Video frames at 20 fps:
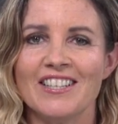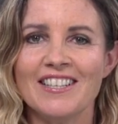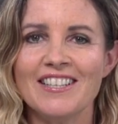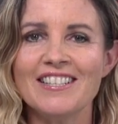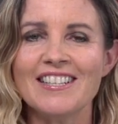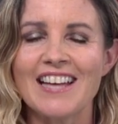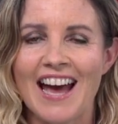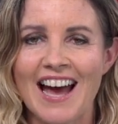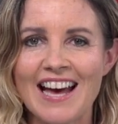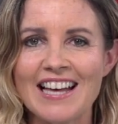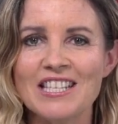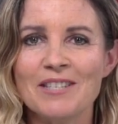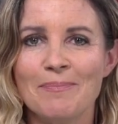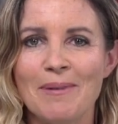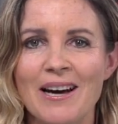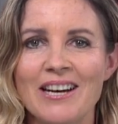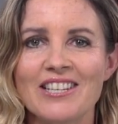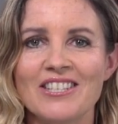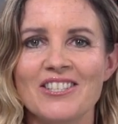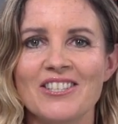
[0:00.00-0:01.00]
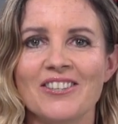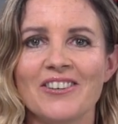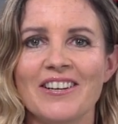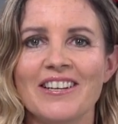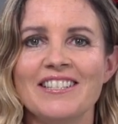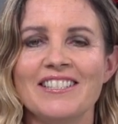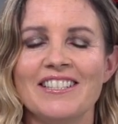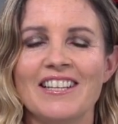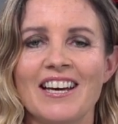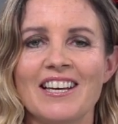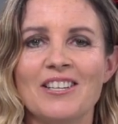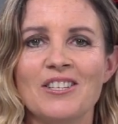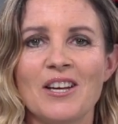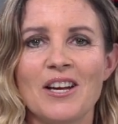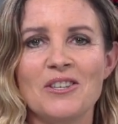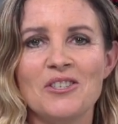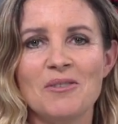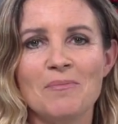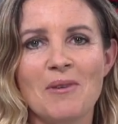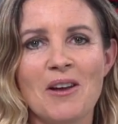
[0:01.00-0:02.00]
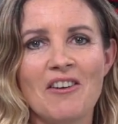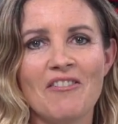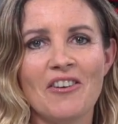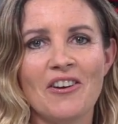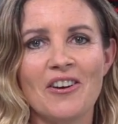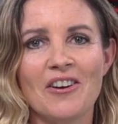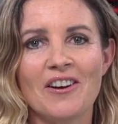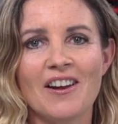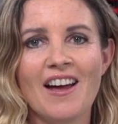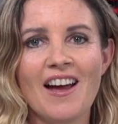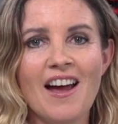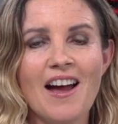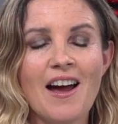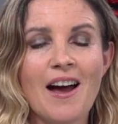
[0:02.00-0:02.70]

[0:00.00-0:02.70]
It is as batshit crazy as, as you may have heard.